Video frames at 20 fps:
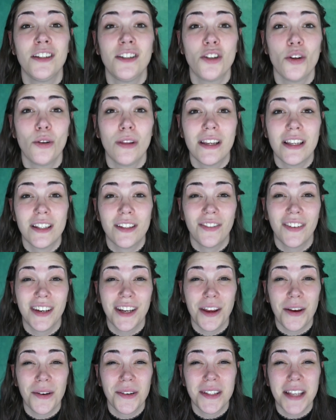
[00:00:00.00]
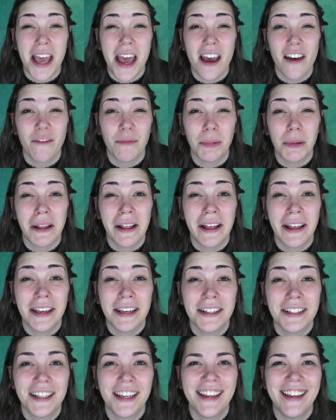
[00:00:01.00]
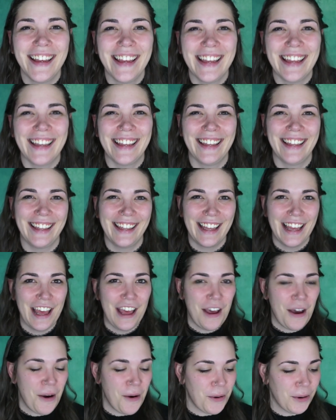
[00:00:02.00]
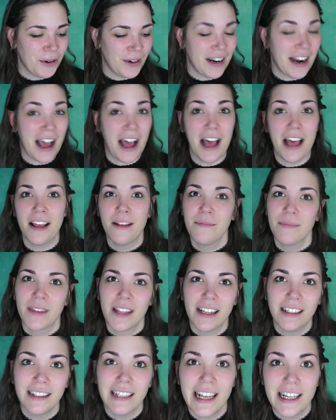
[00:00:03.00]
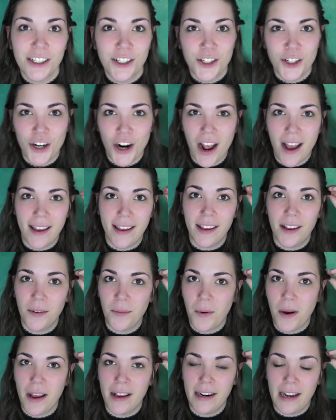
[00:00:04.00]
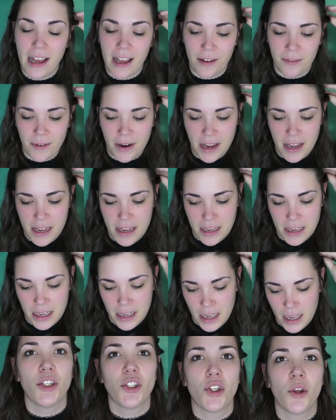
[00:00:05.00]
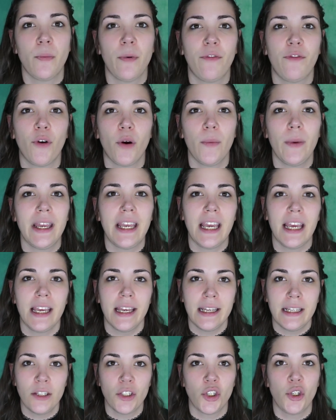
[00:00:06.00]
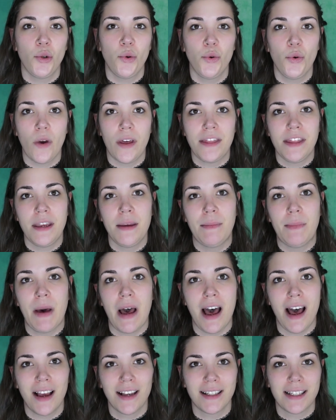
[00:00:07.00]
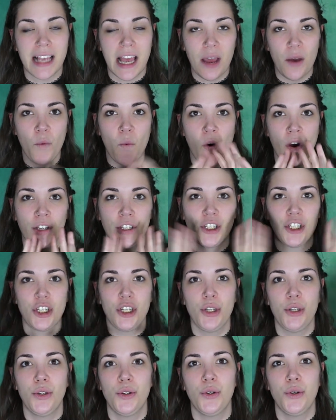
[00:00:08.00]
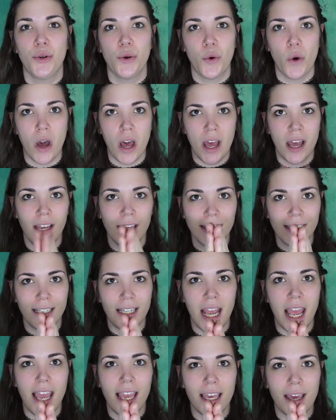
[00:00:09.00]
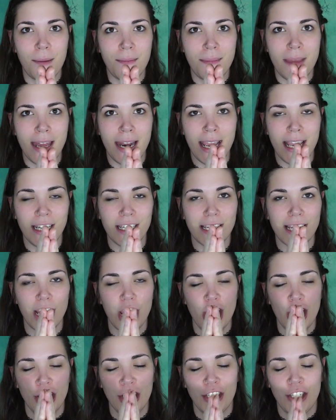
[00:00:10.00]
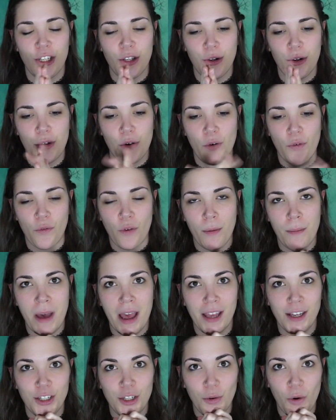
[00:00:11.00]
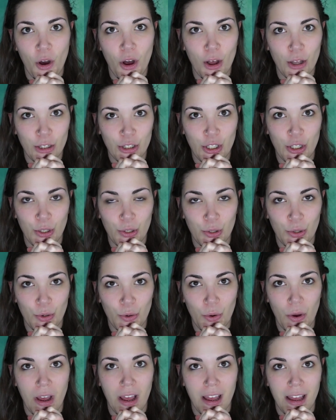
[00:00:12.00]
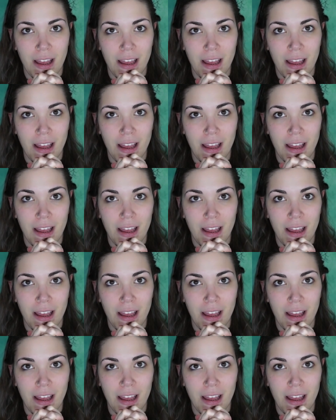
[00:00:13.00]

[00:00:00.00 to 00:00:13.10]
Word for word: do these videos half blind or not. Let's try it. Why not, right? So before we get into the box, I want to take a minute to remind you all to